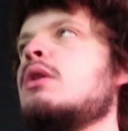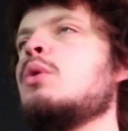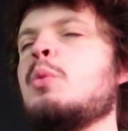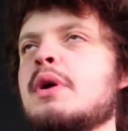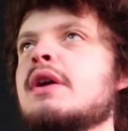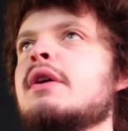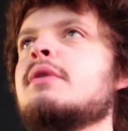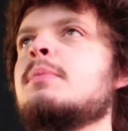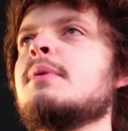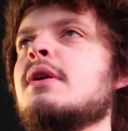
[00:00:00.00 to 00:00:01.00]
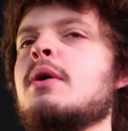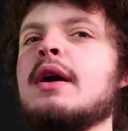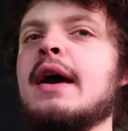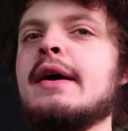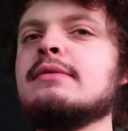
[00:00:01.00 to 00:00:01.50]
weird, but
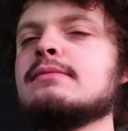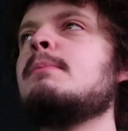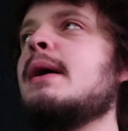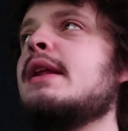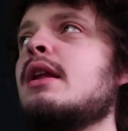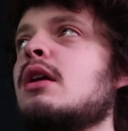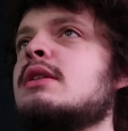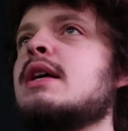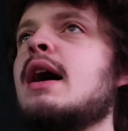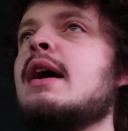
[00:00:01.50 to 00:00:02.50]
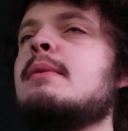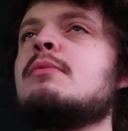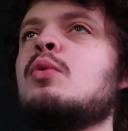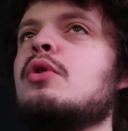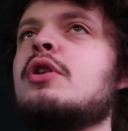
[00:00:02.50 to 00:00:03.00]
okay. Made it on
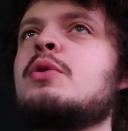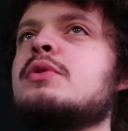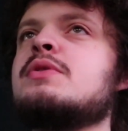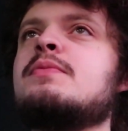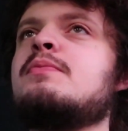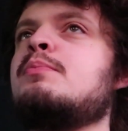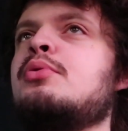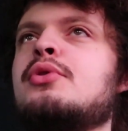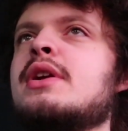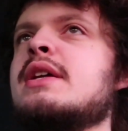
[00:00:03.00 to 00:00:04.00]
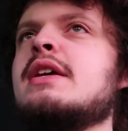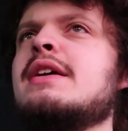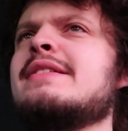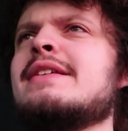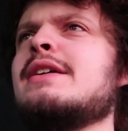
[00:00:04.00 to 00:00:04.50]
time, work was pretty
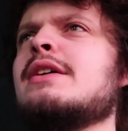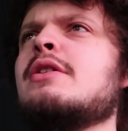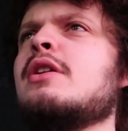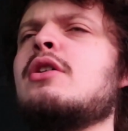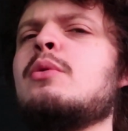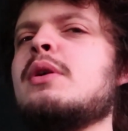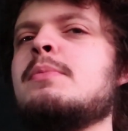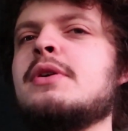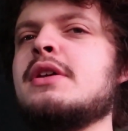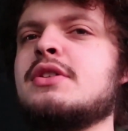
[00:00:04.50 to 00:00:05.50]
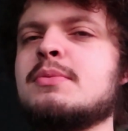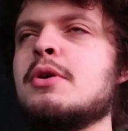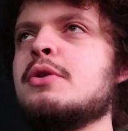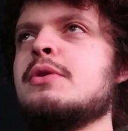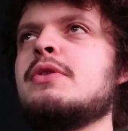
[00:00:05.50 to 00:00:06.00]
easy, you know, it all went pretty
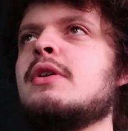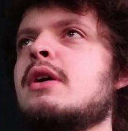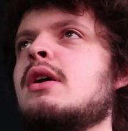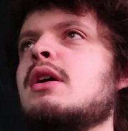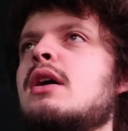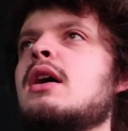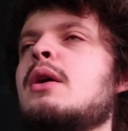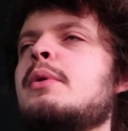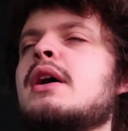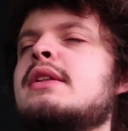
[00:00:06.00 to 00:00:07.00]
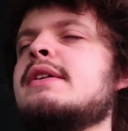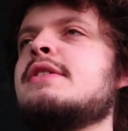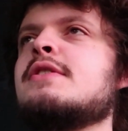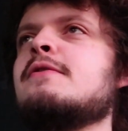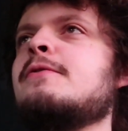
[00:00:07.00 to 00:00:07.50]
smooth. We had
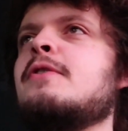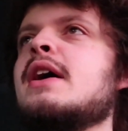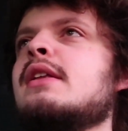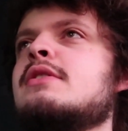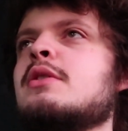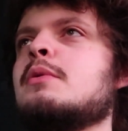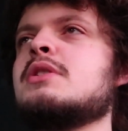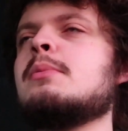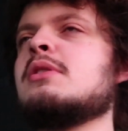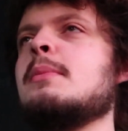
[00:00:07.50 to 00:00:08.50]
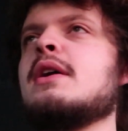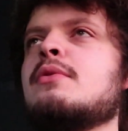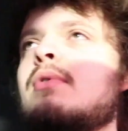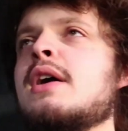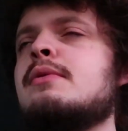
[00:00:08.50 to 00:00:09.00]
decent freight, so I was able to make
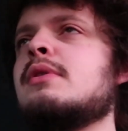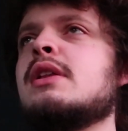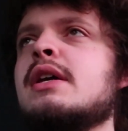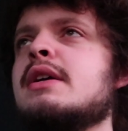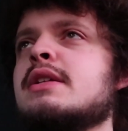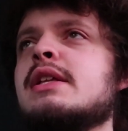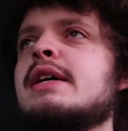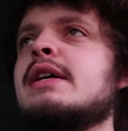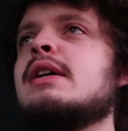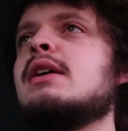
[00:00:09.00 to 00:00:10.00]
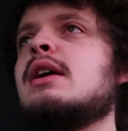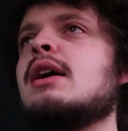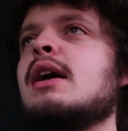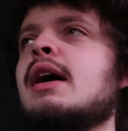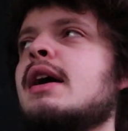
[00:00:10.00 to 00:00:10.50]
rate really easily,
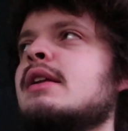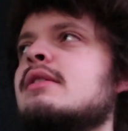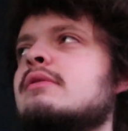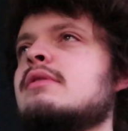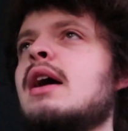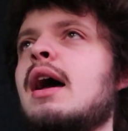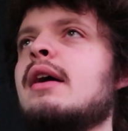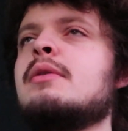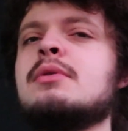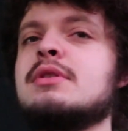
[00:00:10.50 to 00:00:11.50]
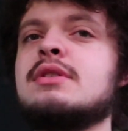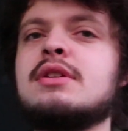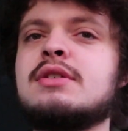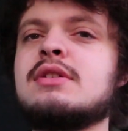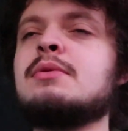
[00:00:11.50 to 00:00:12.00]
and yeah, it was
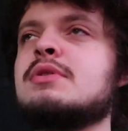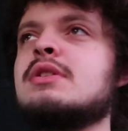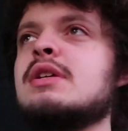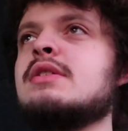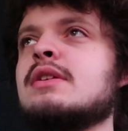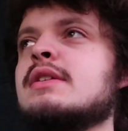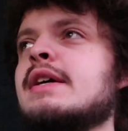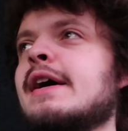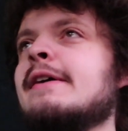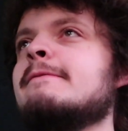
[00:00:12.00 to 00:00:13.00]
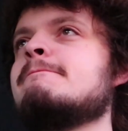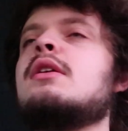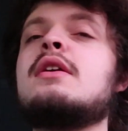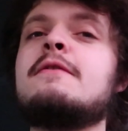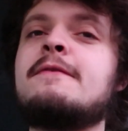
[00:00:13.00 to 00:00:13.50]
a decent day. And
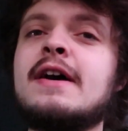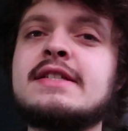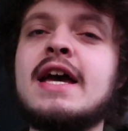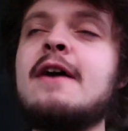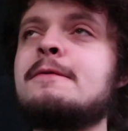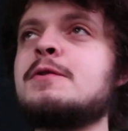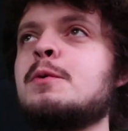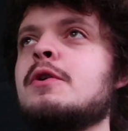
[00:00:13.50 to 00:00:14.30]
then in fact, after